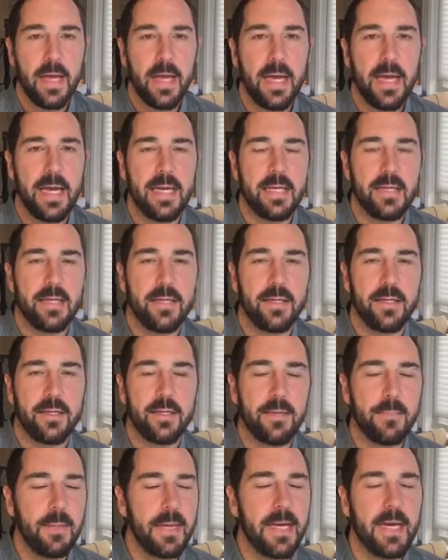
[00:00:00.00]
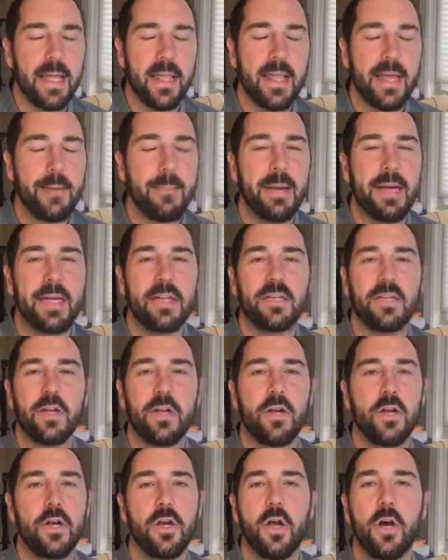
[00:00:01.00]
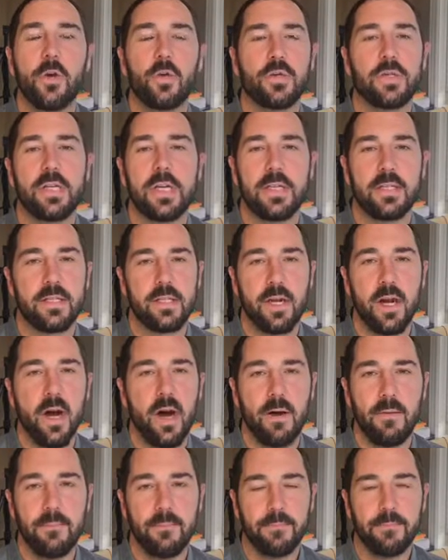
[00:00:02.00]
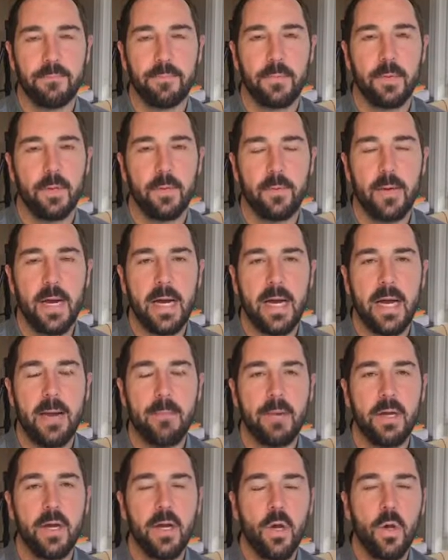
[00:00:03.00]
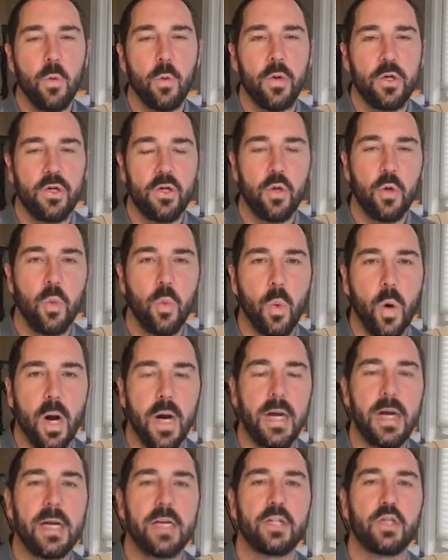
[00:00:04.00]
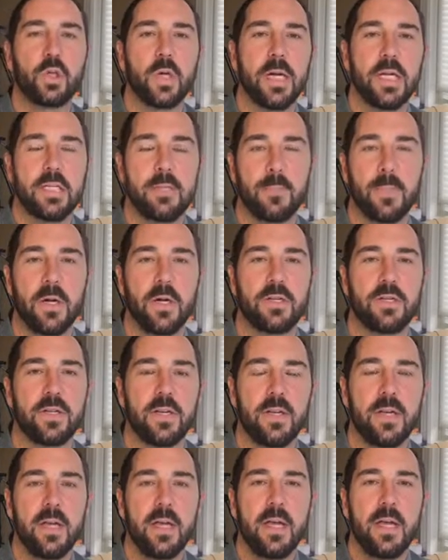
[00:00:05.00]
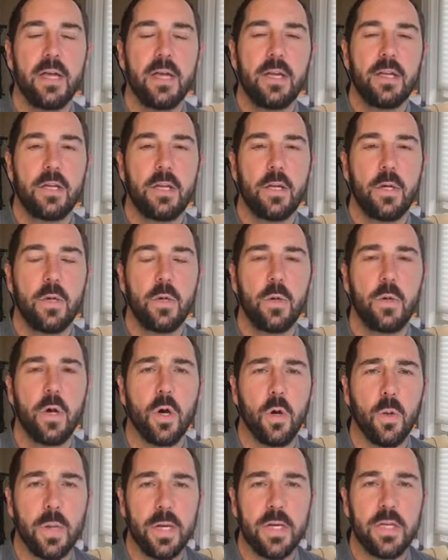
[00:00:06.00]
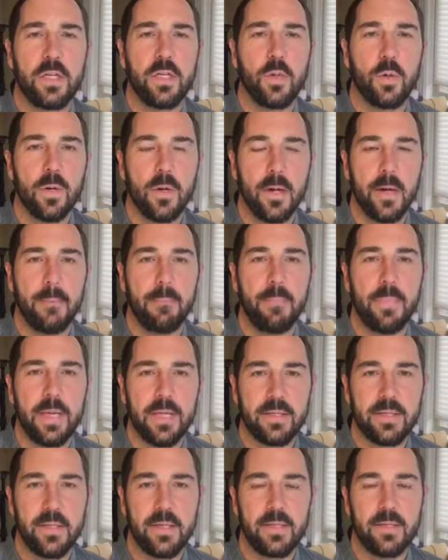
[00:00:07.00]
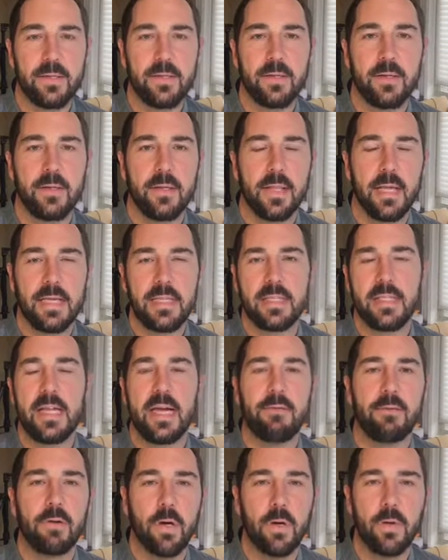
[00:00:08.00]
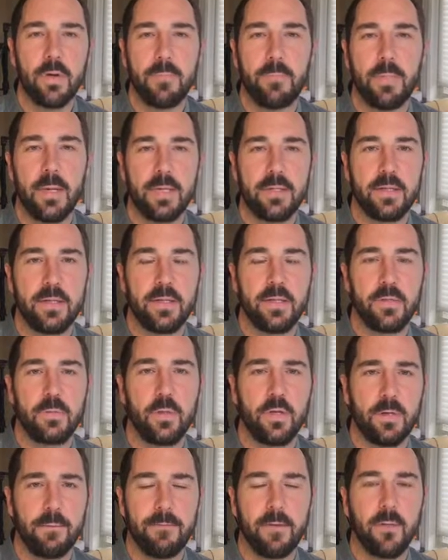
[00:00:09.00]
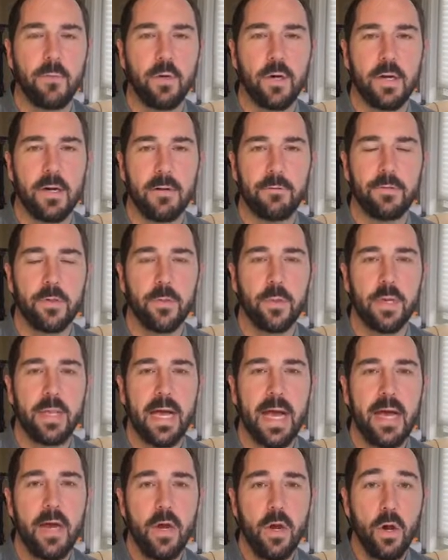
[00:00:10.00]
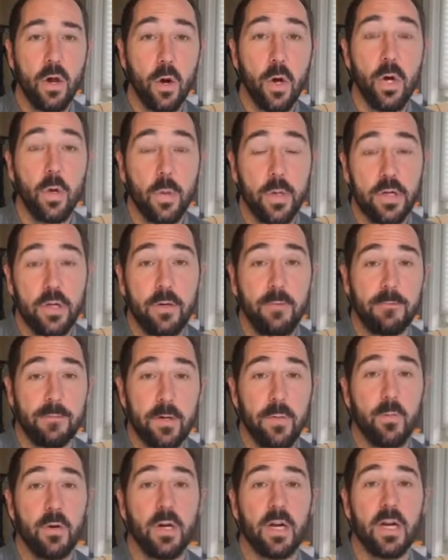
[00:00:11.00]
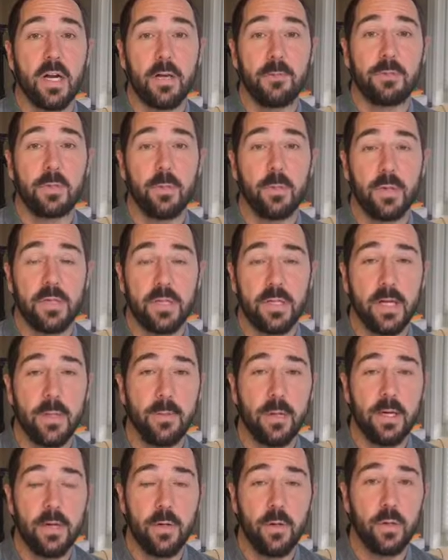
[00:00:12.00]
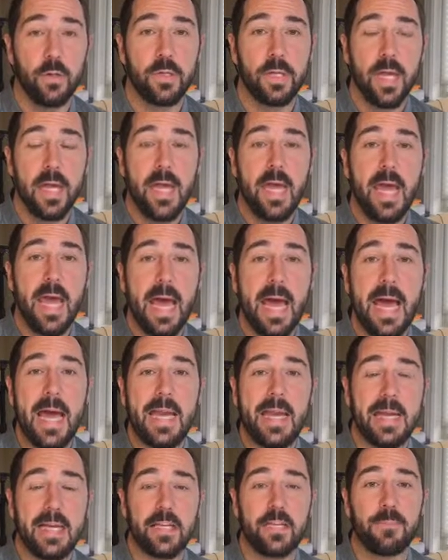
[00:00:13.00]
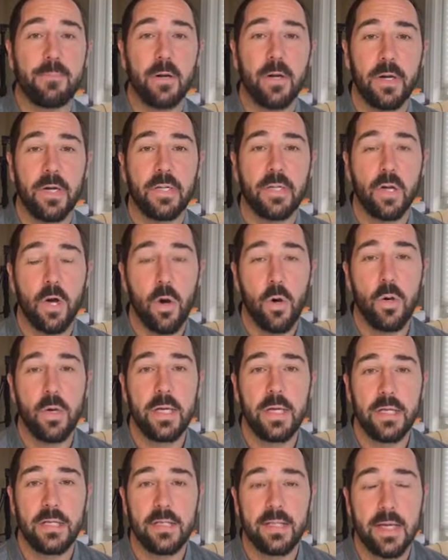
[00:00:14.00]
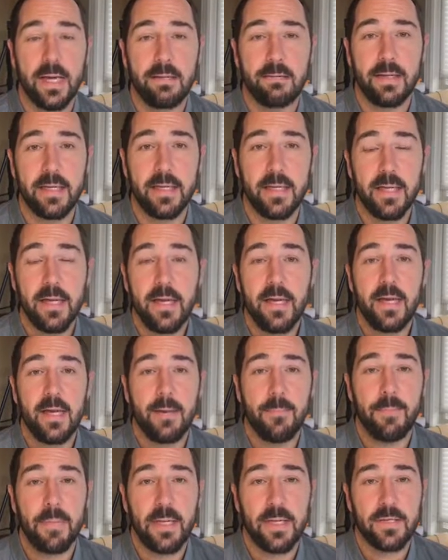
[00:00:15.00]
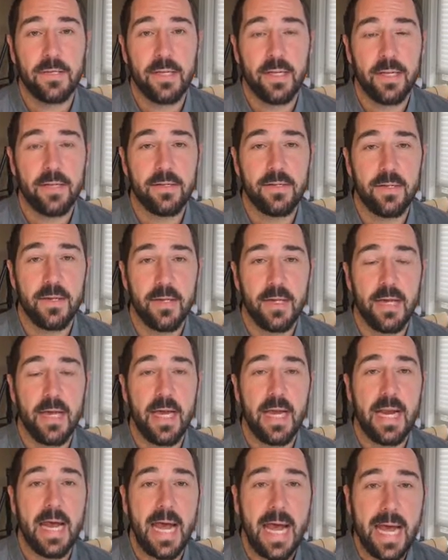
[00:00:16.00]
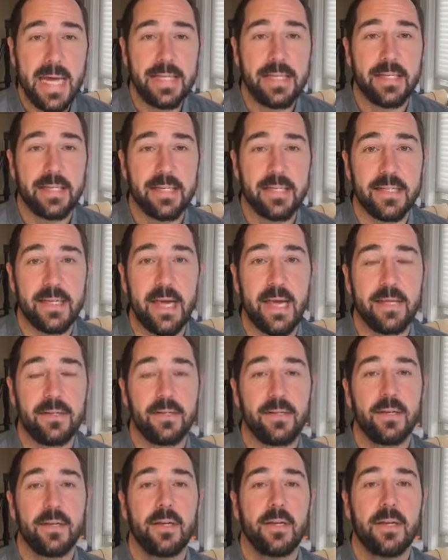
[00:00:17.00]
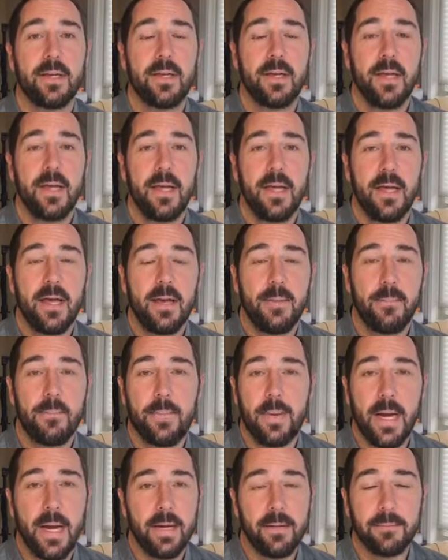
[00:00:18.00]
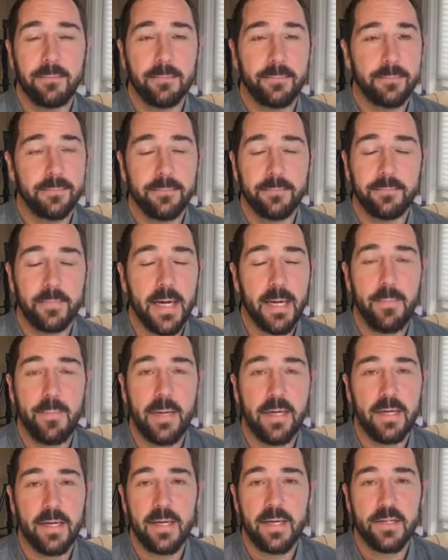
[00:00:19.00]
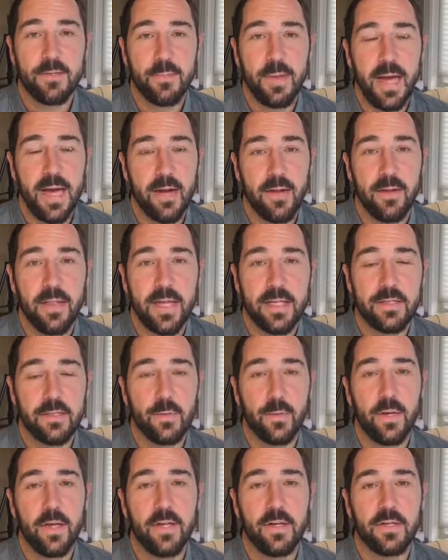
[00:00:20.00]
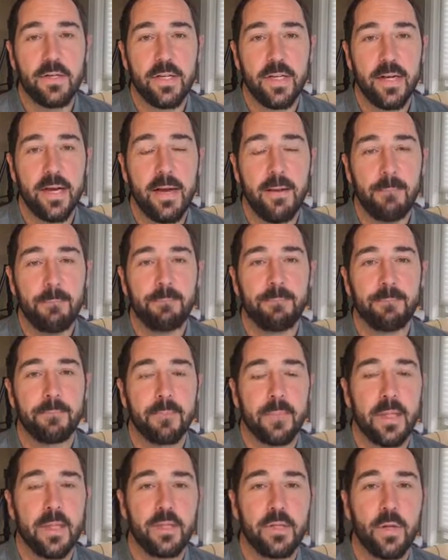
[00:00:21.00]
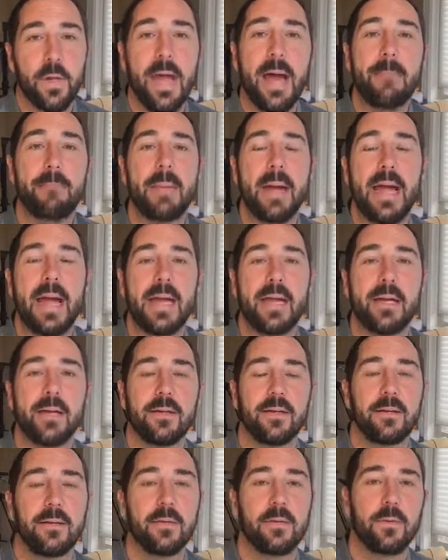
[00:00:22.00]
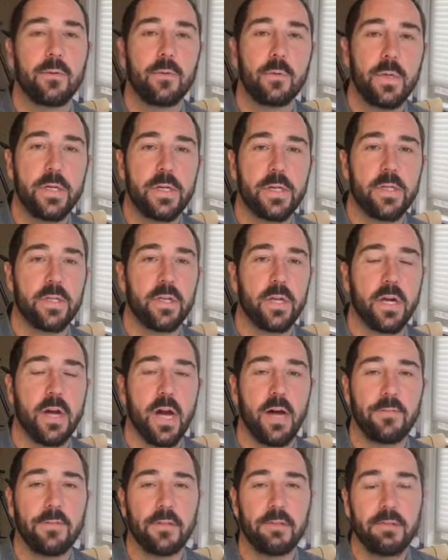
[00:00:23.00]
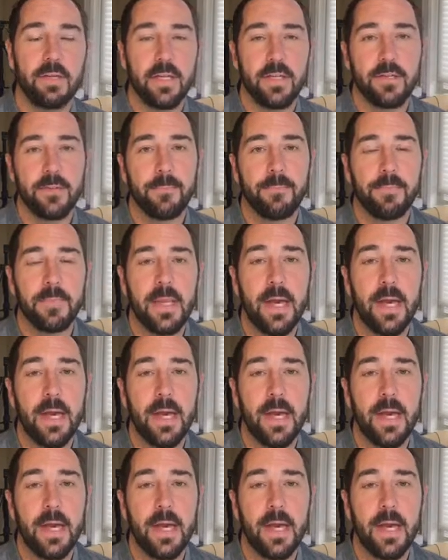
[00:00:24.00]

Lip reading: And to me, that makes no sense at all, right? I mean, would you want a tradesperson to go into a business that's never owned a business? Would you feel more comfortable with that? Or would you feel more comfortable with someone who's had experience owning, selling a business and had success? But my opinion doesn't matter. That's the way they're set up. And so that bank, we just took off the list.